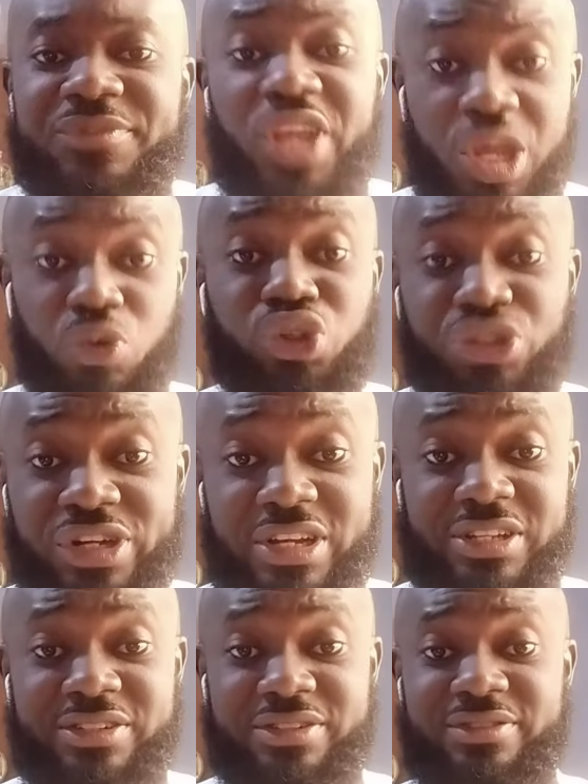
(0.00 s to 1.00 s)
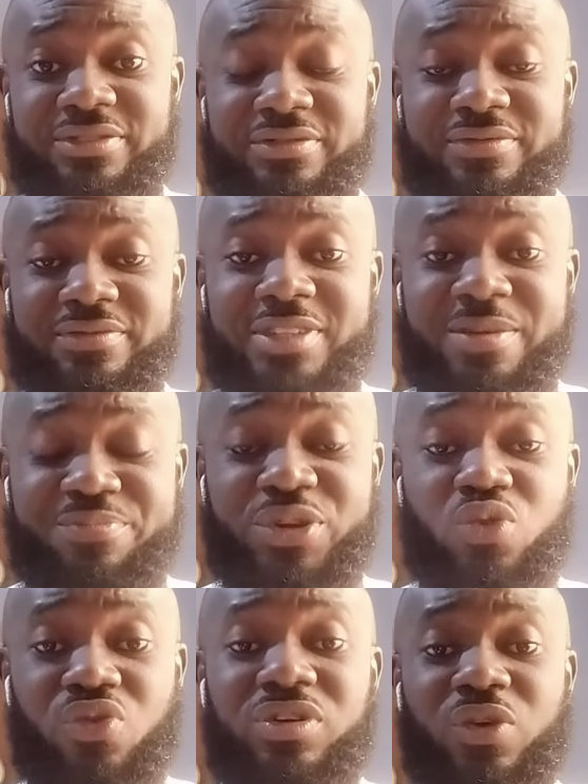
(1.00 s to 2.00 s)
emotionally. Let me
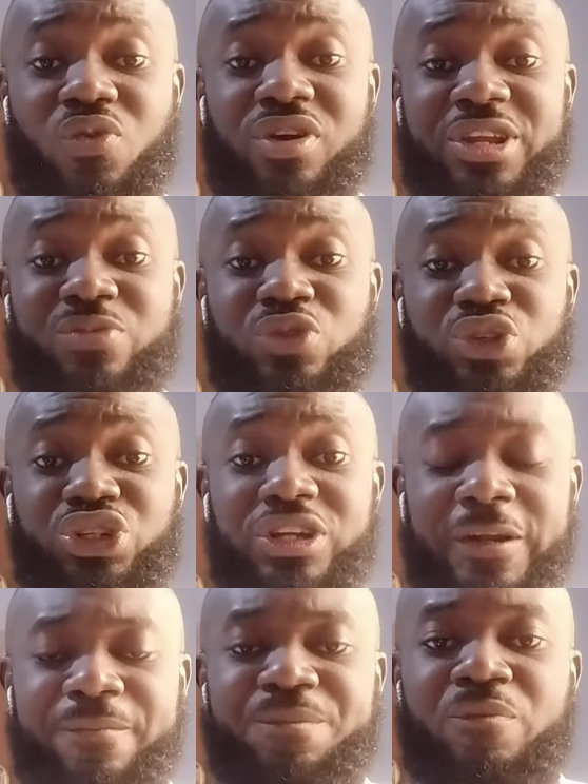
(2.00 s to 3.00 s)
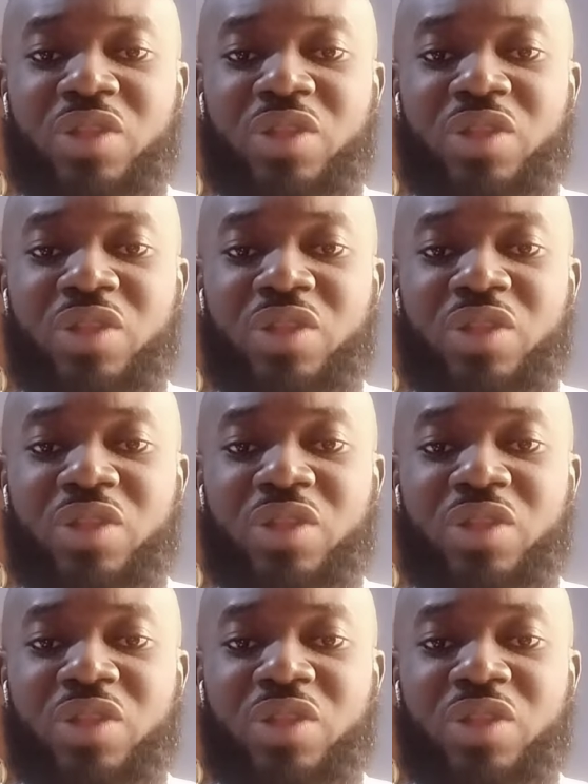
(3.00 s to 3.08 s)
pick one emotionally.